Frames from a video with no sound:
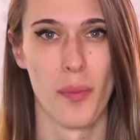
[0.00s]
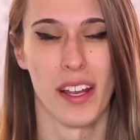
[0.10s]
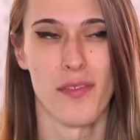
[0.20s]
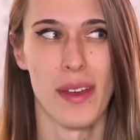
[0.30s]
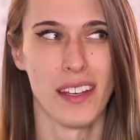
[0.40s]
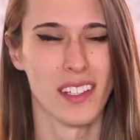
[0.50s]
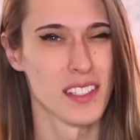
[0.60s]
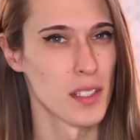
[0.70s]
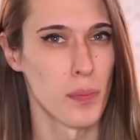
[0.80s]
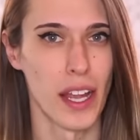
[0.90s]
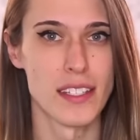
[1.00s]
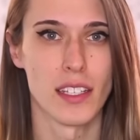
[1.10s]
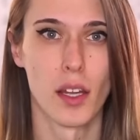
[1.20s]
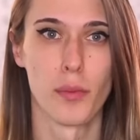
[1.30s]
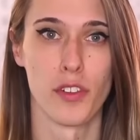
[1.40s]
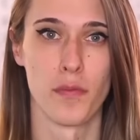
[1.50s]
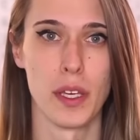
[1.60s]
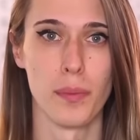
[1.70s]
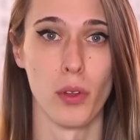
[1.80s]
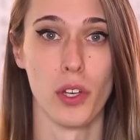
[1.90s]
but I've met a surprising number of
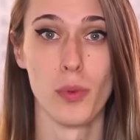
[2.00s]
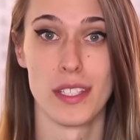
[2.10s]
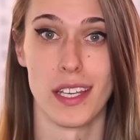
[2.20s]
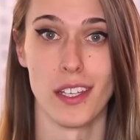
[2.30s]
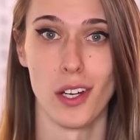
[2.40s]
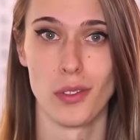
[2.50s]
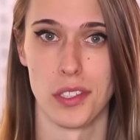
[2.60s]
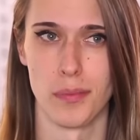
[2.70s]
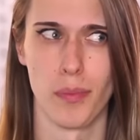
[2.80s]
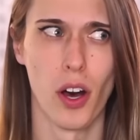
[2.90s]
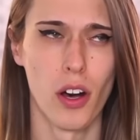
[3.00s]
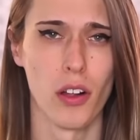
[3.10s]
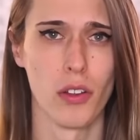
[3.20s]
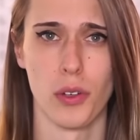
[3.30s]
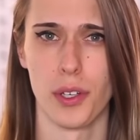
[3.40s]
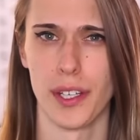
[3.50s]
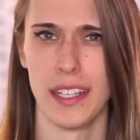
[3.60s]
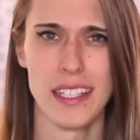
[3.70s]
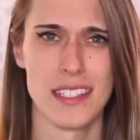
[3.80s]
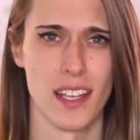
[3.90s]
people who would say no to all or
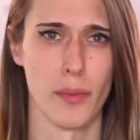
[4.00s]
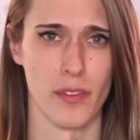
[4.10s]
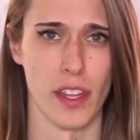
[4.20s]
at least some